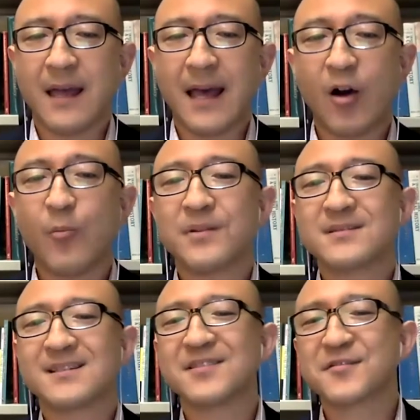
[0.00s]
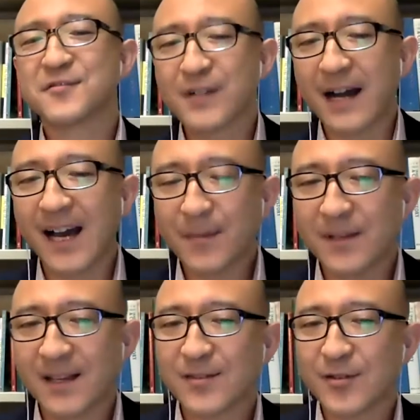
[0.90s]
help us
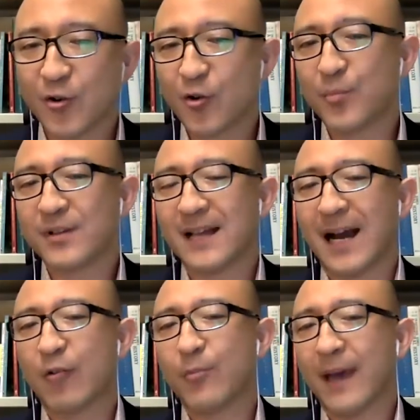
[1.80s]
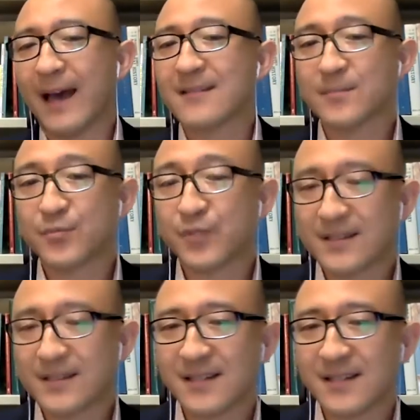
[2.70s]
describe and interpret our past and
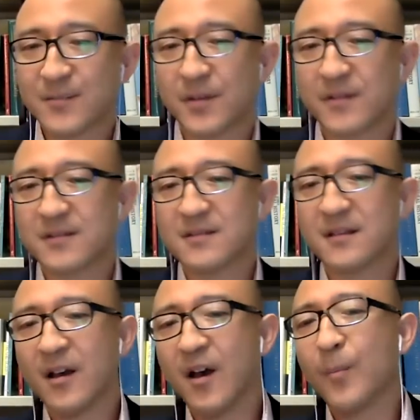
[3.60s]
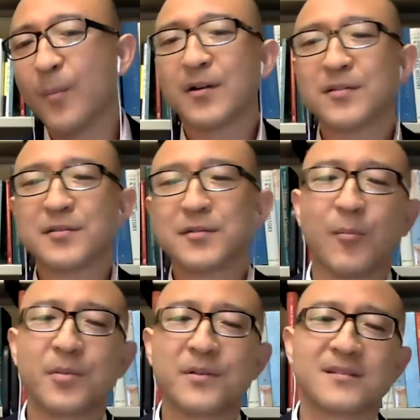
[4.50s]
present experiences, but also
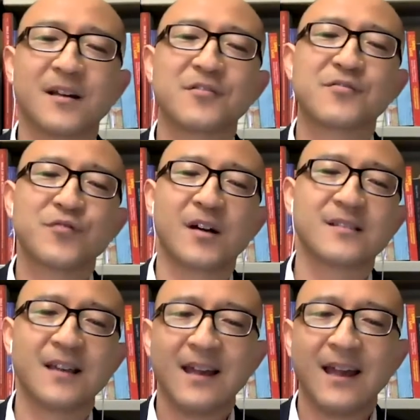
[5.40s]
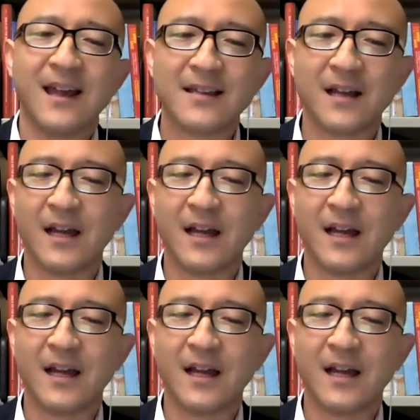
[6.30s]
help us to construct and